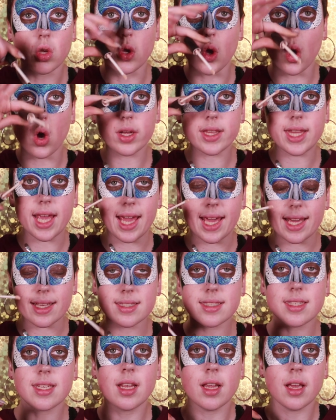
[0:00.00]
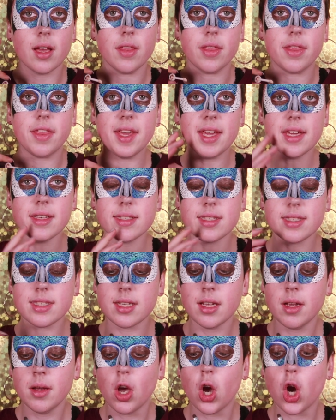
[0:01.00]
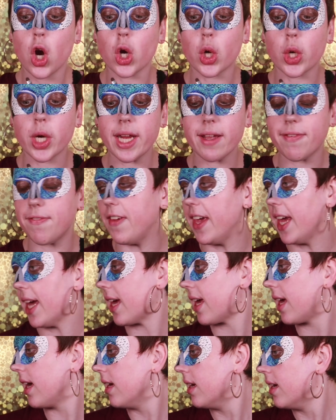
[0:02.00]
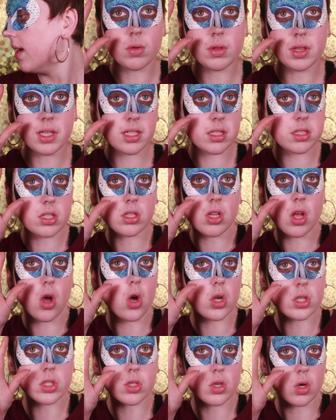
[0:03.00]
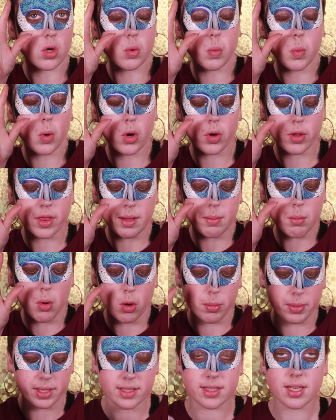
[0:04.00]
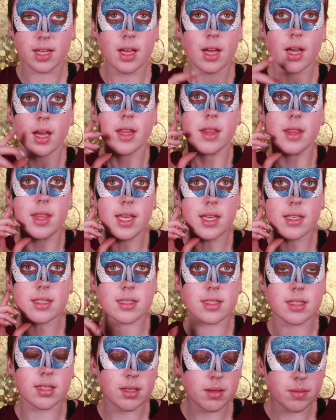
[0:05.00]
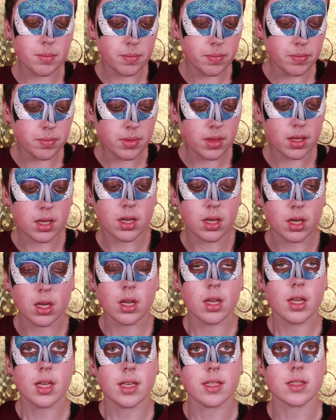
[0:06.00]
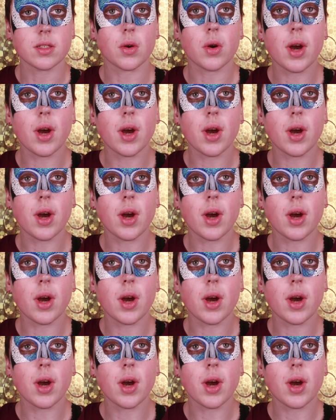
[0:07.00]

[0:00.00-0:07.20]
goddess, this horrific cute little Oscar worthy moment, this is